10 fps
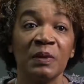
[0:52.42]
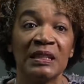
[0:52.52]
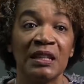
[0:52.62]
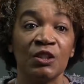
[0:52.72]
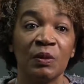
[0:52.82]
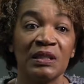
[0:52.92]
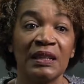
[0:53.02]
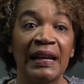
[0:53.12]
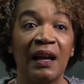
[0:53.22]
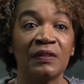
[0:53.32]
may say to us
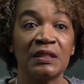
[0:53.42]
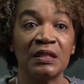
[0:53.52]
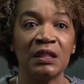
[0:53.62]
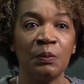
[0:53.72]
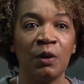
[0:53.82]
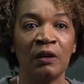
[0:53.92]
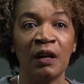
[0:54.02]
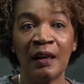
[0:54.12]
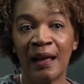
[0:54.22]
they have to sleep on